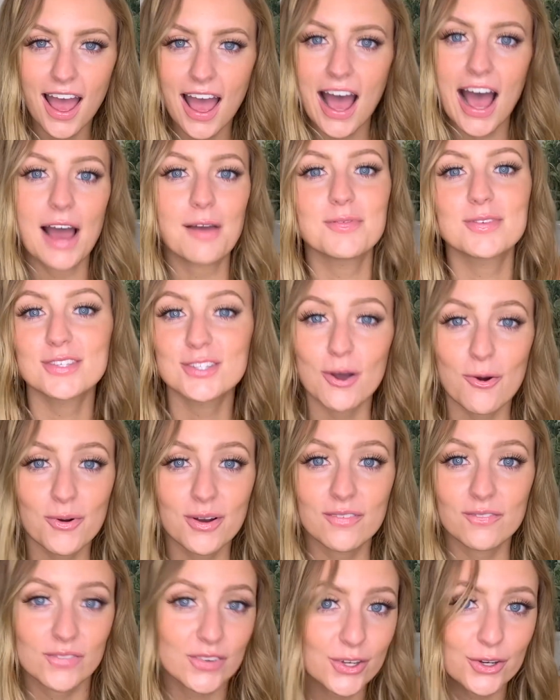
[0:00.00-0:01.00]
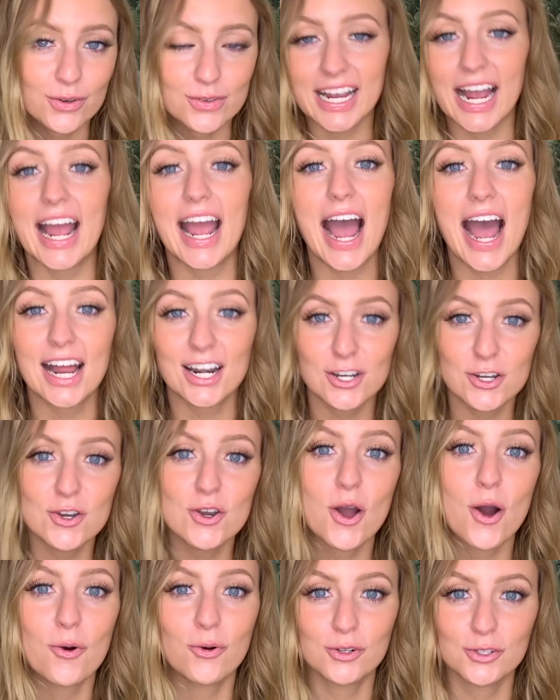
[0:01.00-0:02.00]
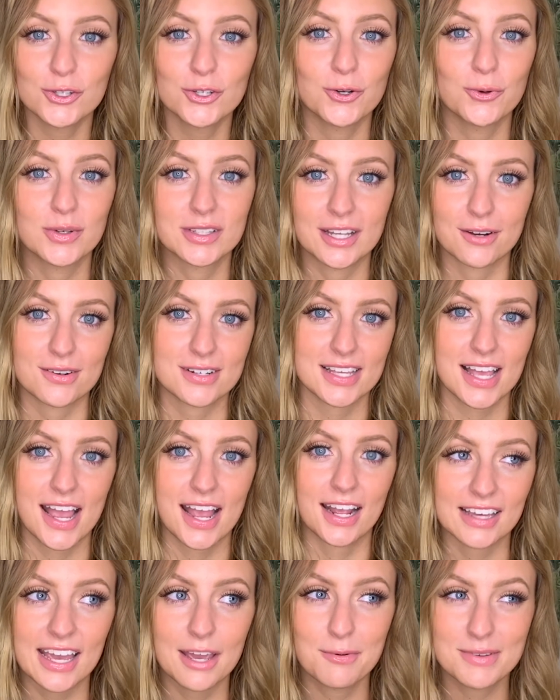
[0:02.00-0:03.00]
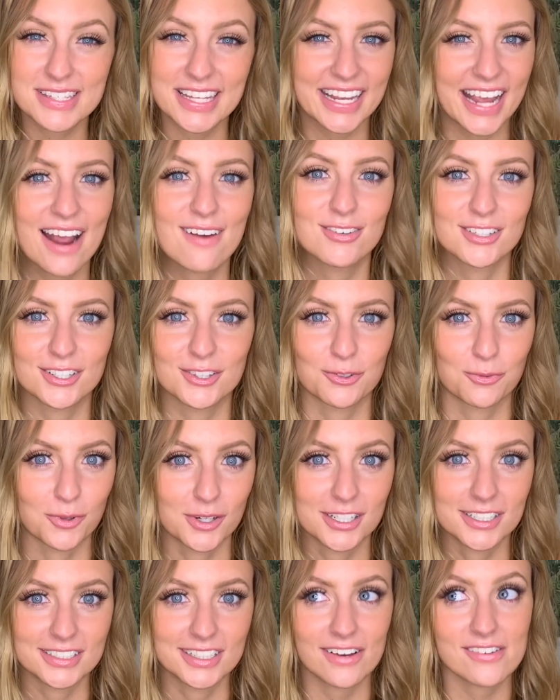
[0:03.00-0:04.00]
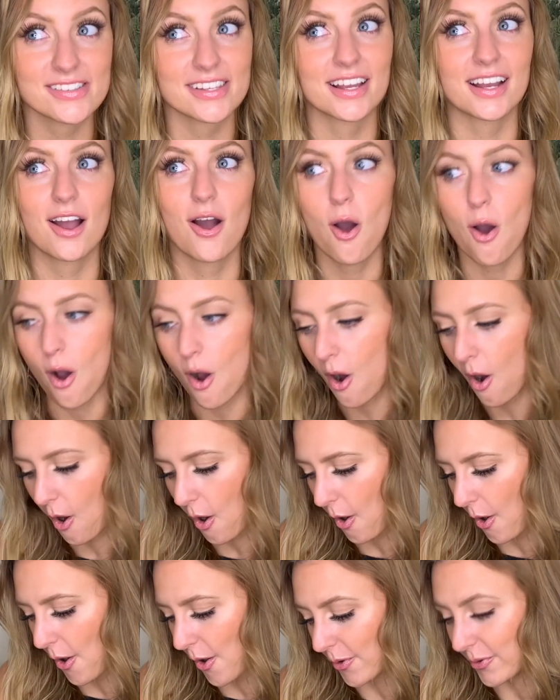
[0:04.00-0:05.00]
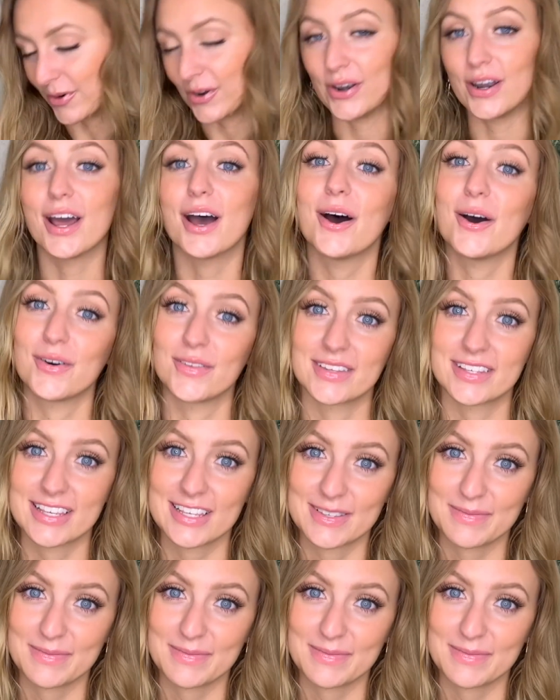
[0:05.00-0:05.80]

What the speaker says: I'm so confused. I had no clue what they were saying. It was like every other word, and I was like, oh no, this is